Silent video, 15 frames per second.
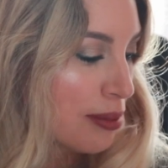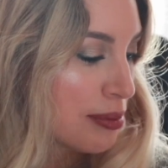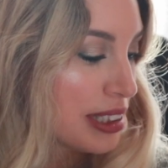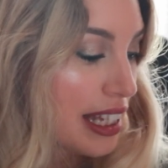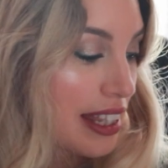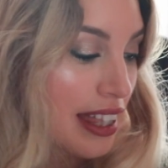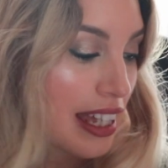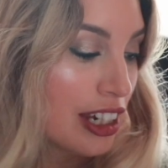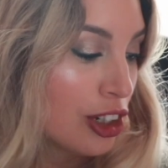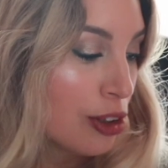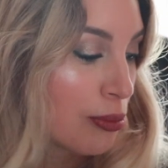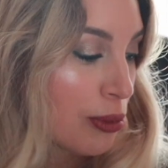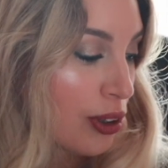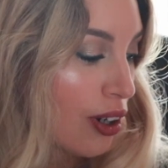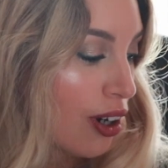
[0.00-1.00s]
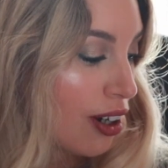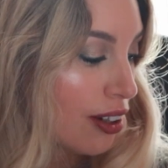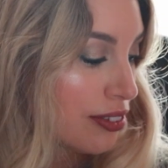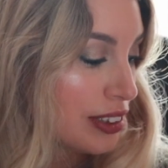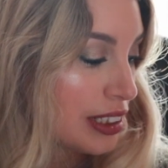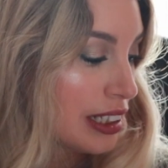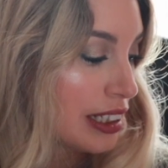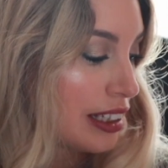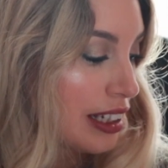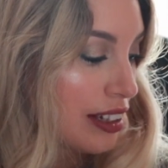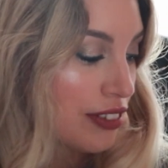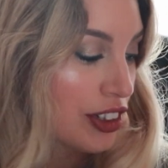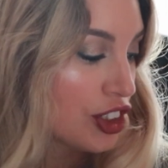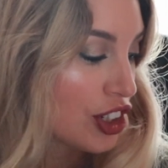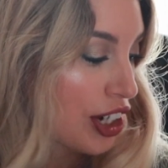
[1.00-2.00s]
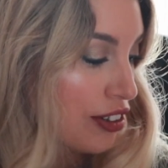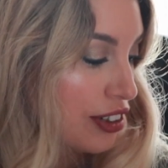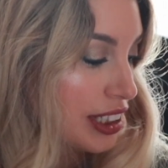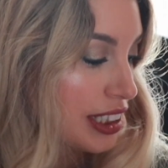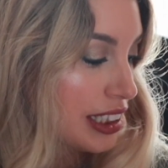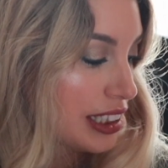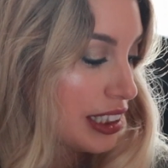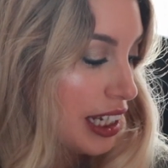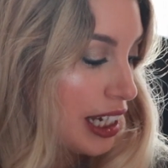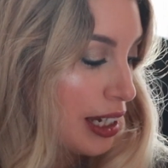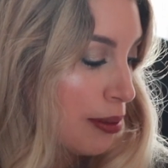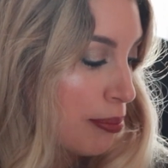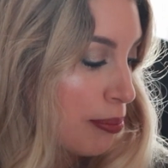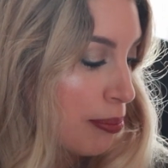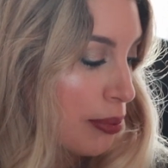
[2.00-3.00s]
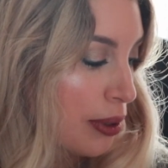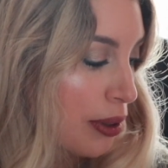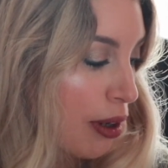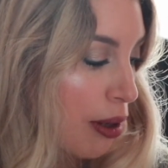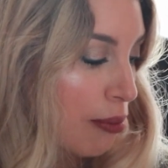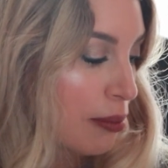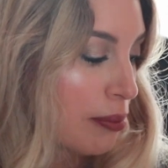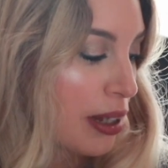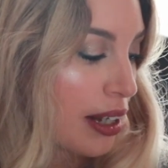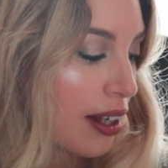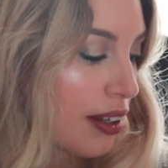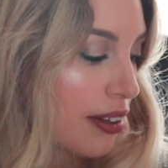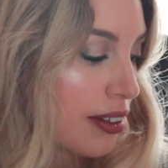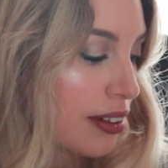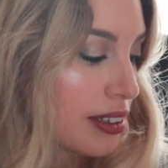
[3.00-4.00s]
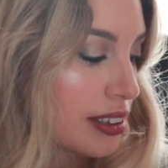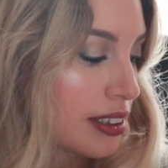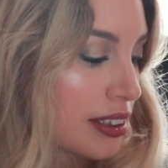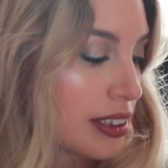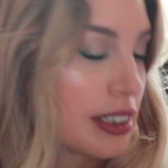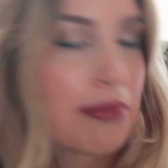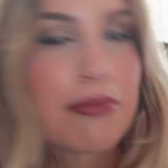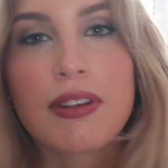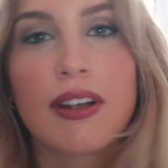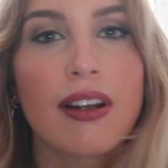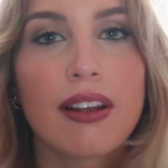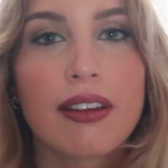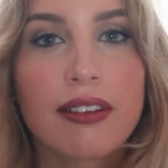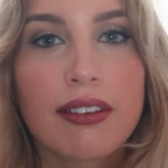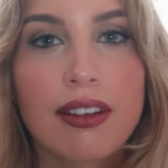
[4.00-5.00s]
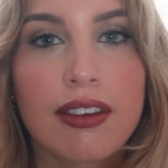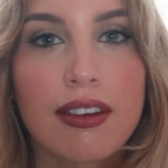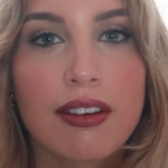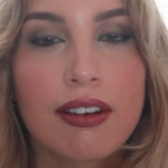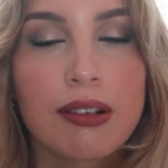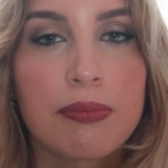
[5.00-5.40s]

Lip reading: say thank you more often, leave a generous tip, compliment others on something other than their